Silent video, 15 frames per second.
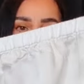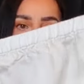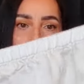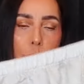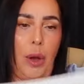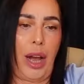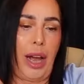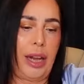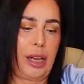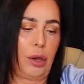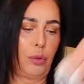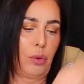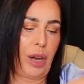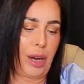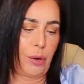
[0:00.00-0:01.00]
the way
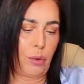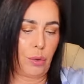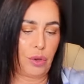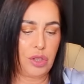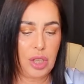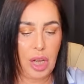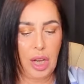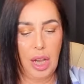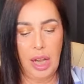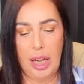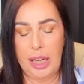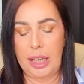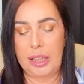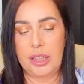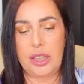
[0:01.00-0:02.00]
round.
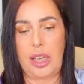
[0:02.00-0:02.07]
It